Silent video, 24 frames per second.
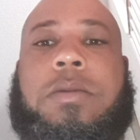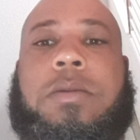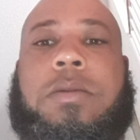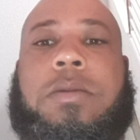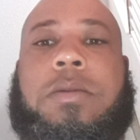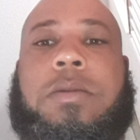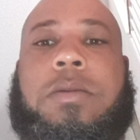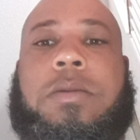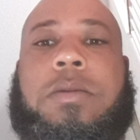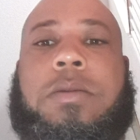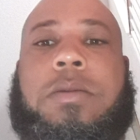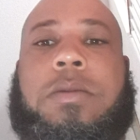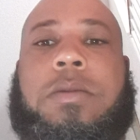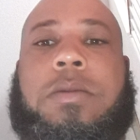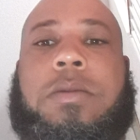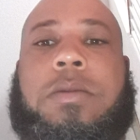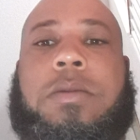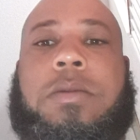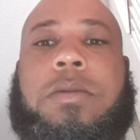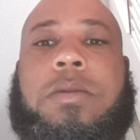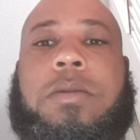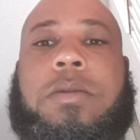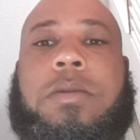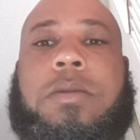
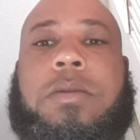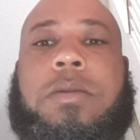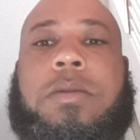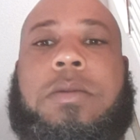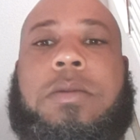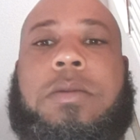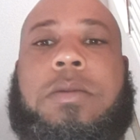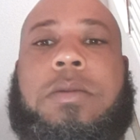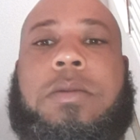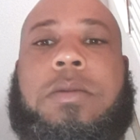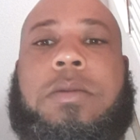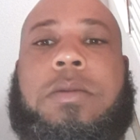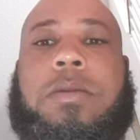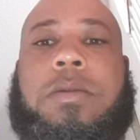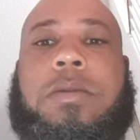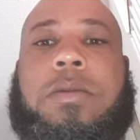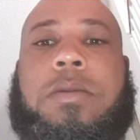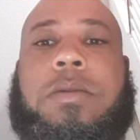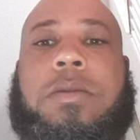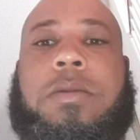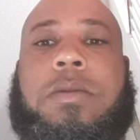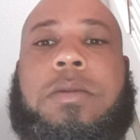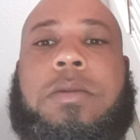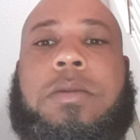
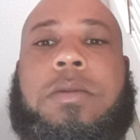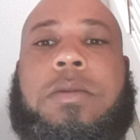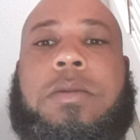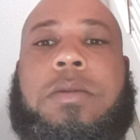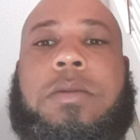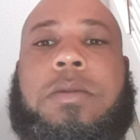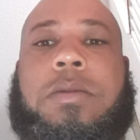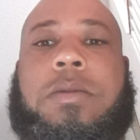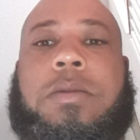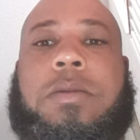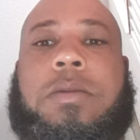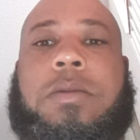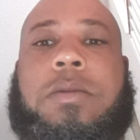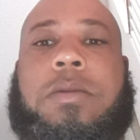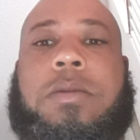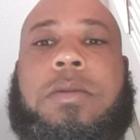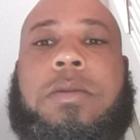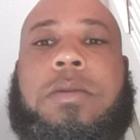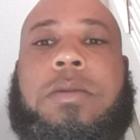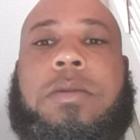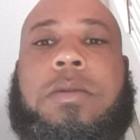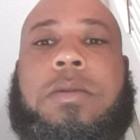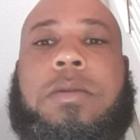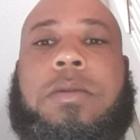
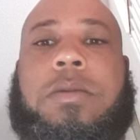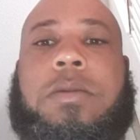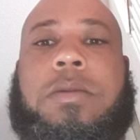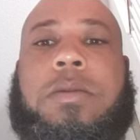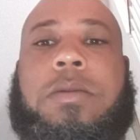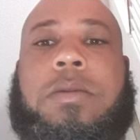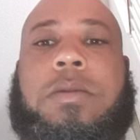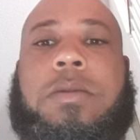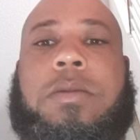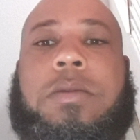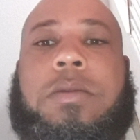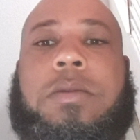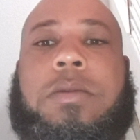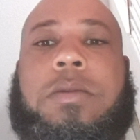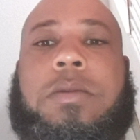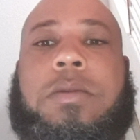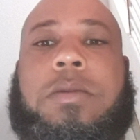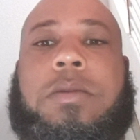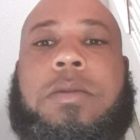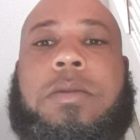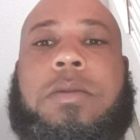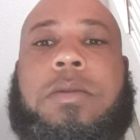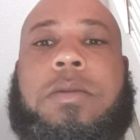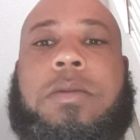
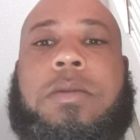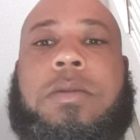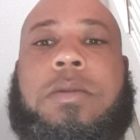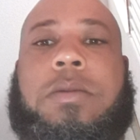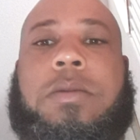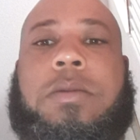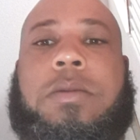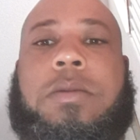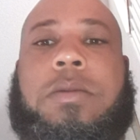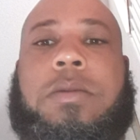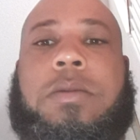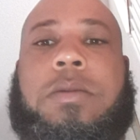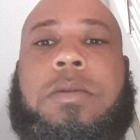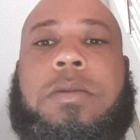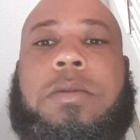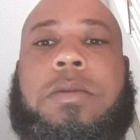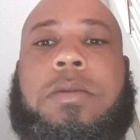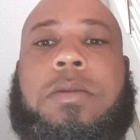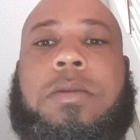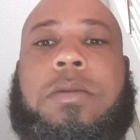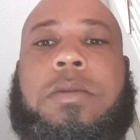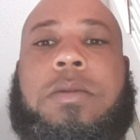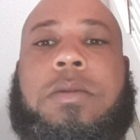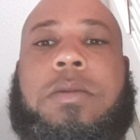
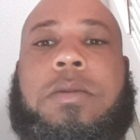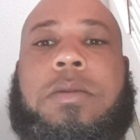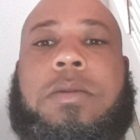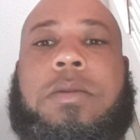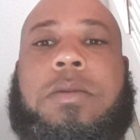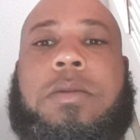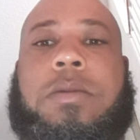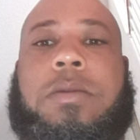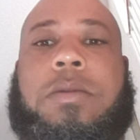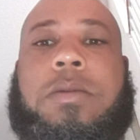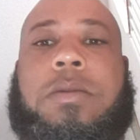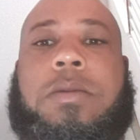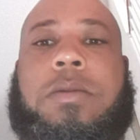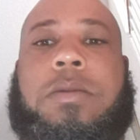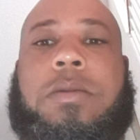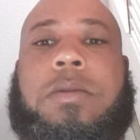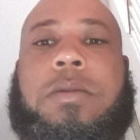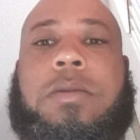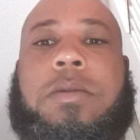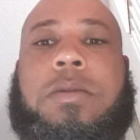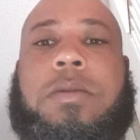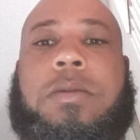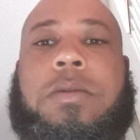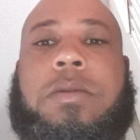
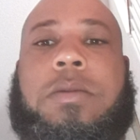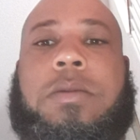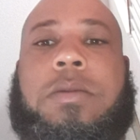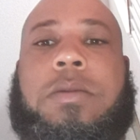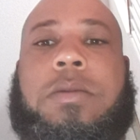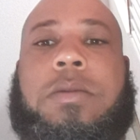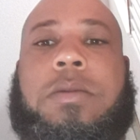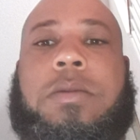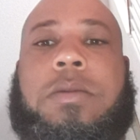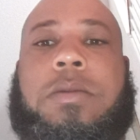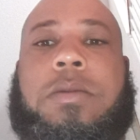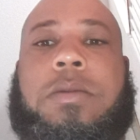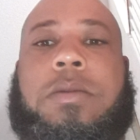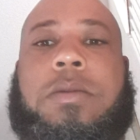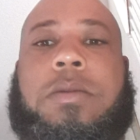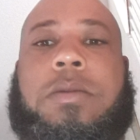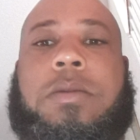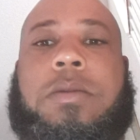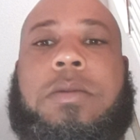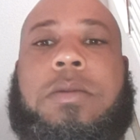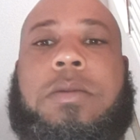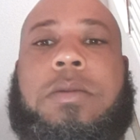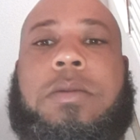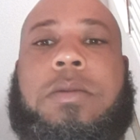
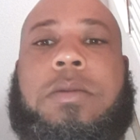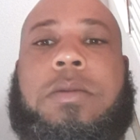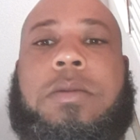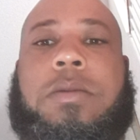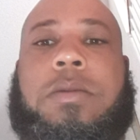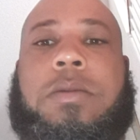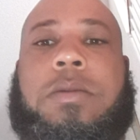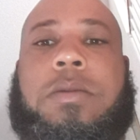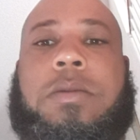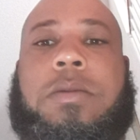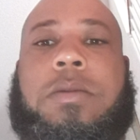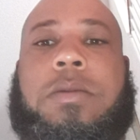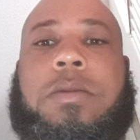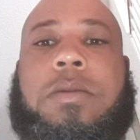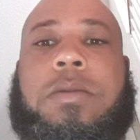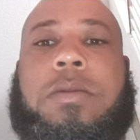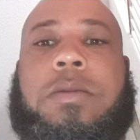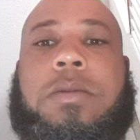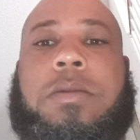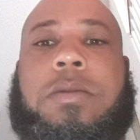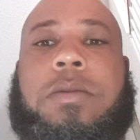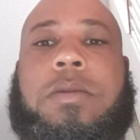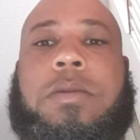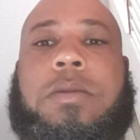(no lip movement)